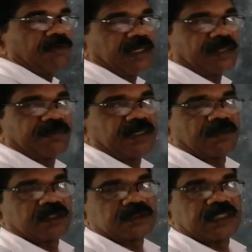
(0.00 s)
How we can
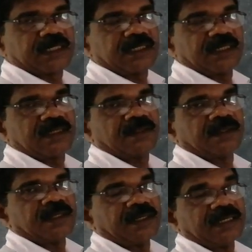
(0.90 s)
find out that
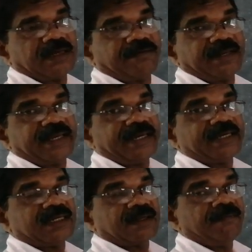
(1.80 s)
in every
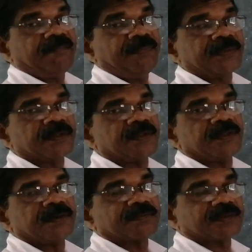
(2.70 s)
atom,
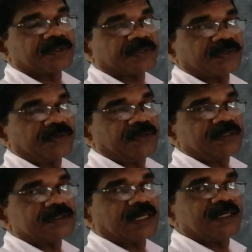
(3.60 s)

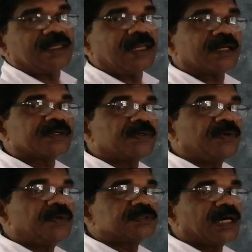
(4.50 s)
protons and
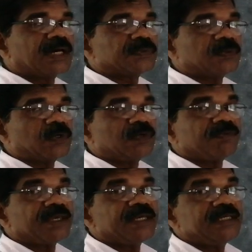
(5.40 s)
electrons are
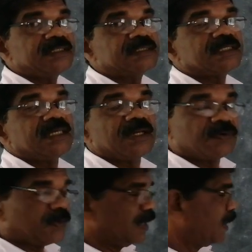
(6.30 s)
always
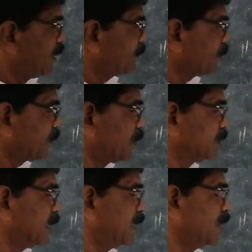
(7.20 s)
equal.
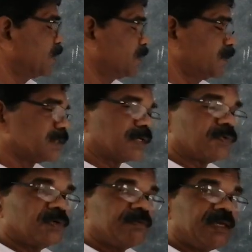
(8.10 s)
Protons and electrons
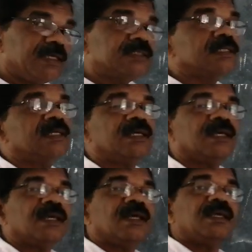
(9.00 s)
are always
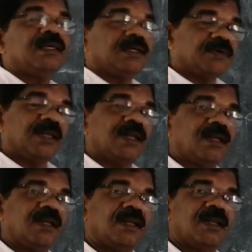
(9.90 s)
equal.